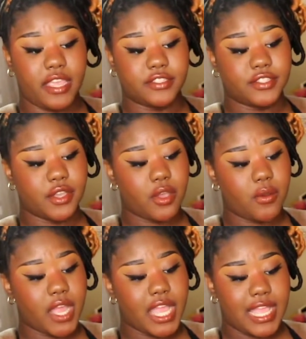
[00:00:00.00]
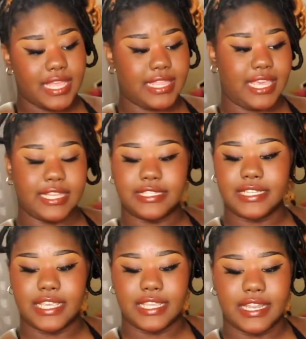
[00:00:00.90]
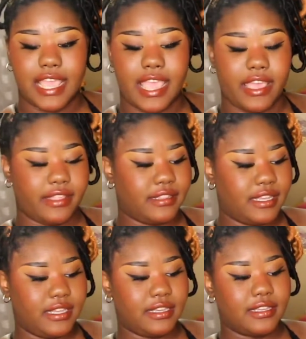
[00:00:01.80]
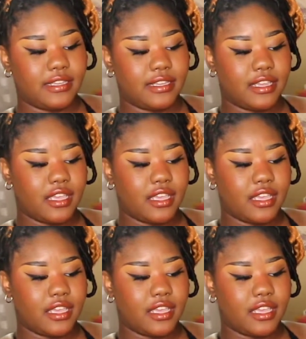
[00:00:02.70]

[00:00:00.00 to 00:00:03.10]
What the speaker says: And so they did, and like,